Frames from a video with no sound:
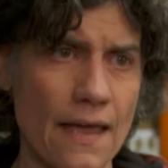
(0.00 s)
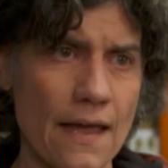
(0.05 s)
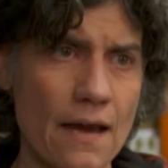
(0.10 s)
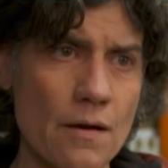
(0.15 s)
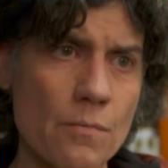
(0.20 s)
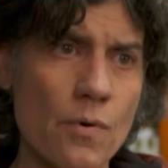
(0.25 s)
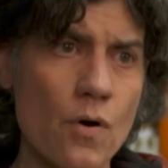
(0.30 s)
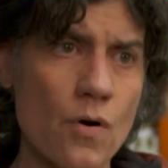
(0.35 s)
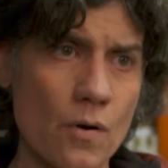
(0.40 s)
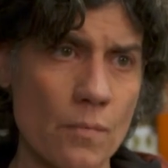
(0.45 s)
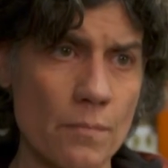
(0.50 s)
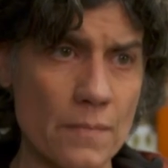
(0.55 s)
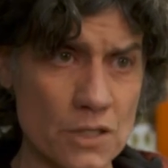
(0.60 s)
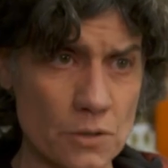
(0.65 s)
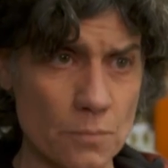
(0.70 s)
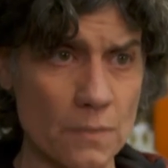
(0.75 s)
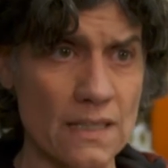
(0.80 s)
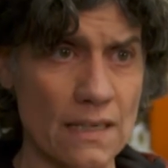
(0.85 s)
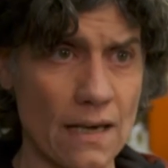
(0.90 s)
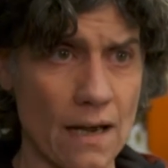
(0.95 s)
airborne
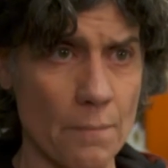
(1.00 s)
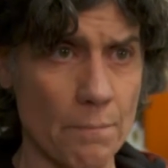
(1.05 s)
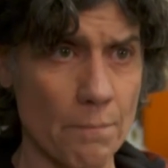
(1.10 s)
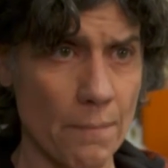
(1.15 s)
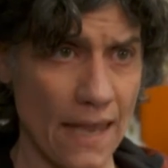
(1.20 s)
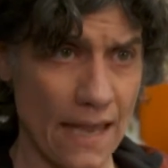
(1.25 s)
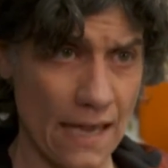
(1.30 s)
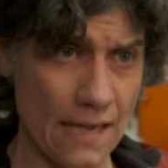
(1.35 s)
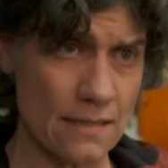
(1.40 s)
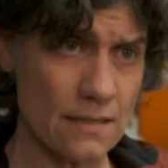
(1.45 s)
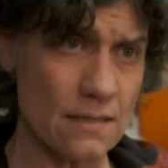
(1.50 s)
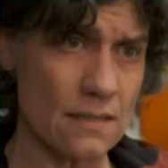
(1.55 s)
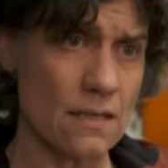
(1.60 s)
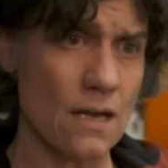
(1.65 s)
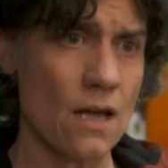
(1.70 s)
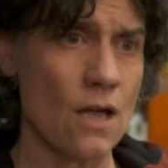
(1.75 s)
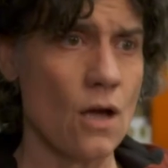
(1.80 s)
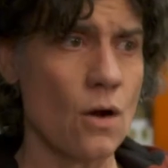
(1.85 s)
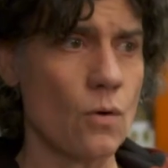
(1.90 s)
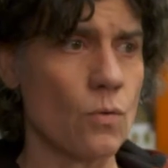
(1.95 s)
measurement campaigns
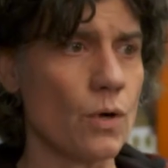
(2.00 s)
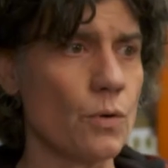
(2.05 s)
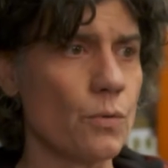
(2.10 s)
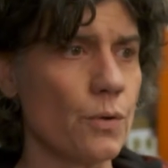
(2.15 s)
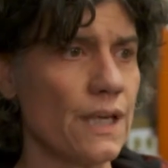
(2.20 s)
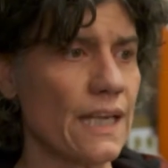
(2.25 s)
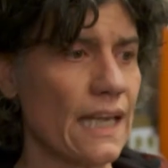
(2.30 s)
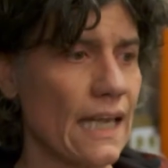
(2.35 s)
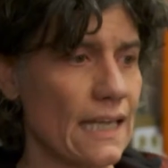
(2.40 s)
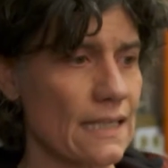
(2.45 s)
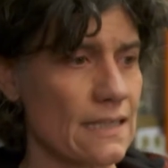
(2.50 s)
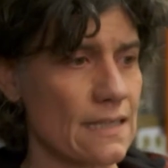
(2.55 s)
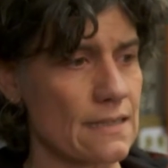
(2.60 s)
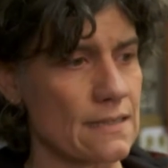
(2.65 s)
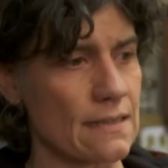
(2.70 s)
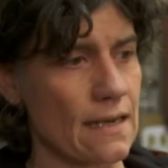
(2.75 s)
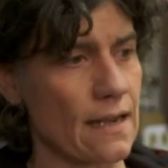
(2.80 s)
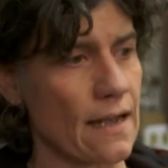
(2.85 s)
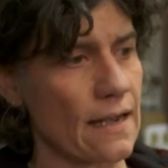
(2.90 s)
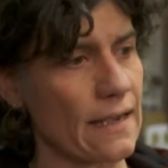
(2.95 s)
where we
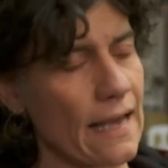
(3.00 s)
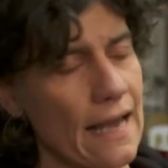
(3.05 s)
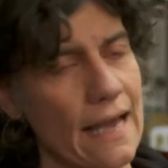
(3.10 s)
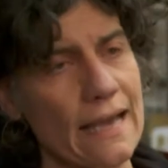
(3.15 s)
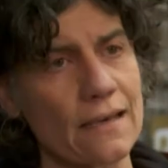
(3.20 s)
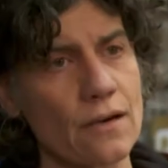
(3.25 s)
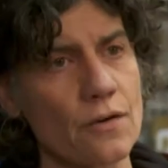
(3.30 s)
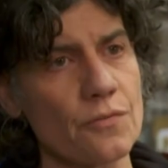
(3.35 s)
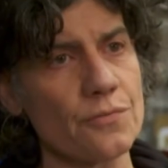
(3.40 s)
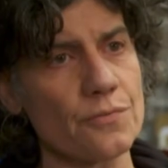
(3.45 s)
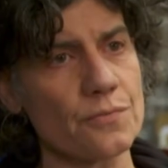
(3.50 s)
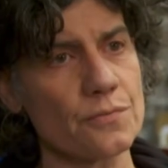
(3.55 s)
get uh, kind of